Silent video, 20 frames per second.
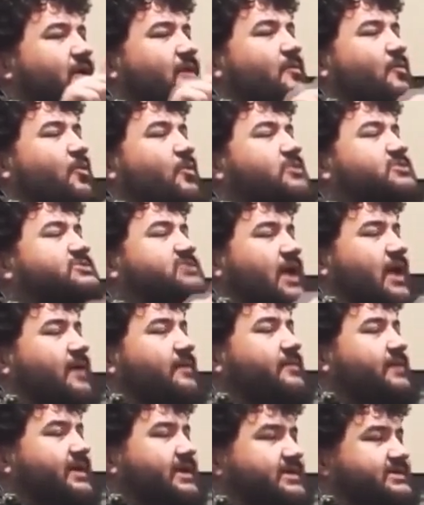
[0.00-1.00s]
are more
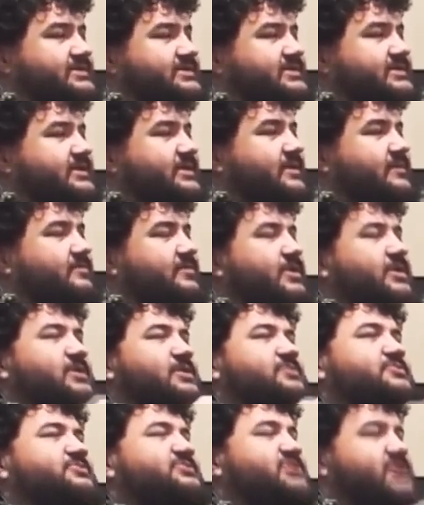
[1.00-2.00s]
zombies, but
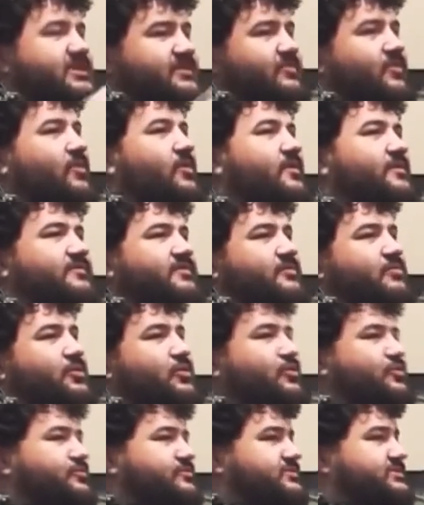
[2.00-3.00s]
you see more of the
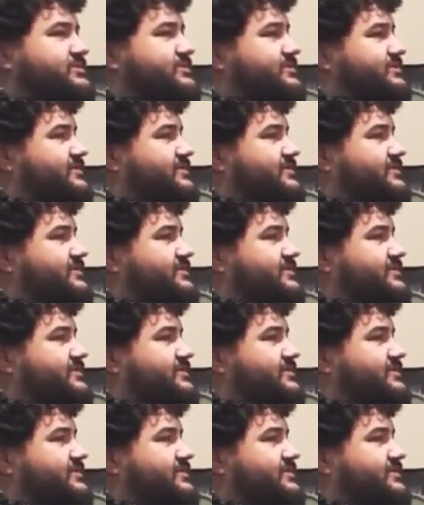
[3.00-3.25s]
boobs.